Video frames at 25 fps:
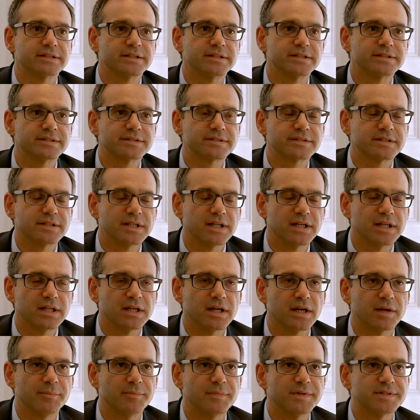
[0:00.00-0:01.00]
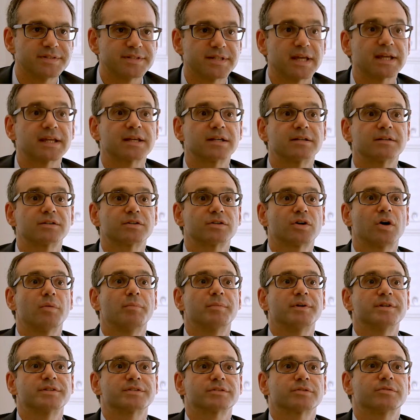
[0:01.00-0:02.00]
is the second
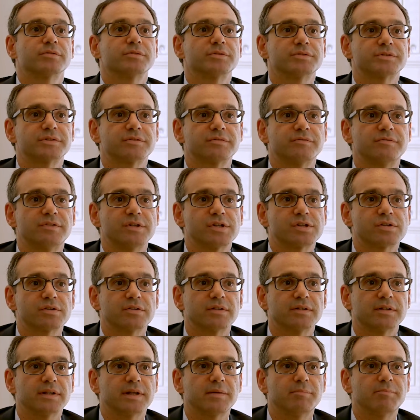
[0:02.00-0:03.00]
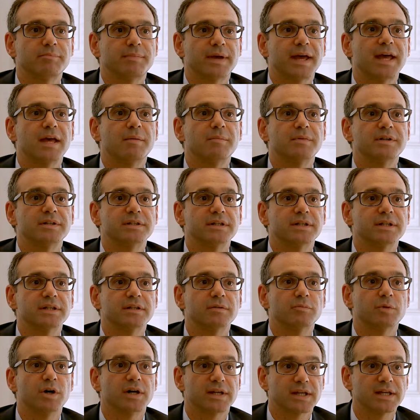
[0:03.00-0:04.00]
commonest cause of visual impairment in the
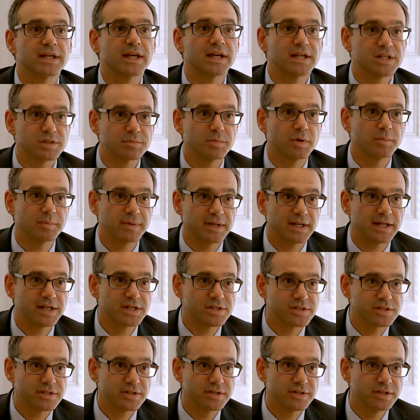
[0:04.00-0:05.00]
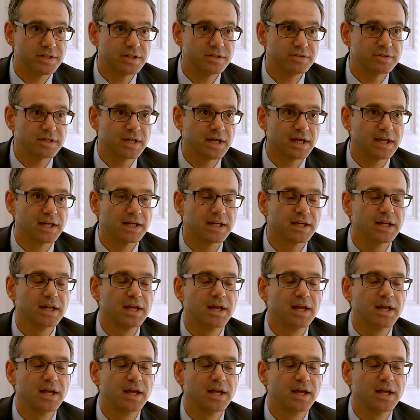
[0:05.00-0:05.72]
working age population in the UK.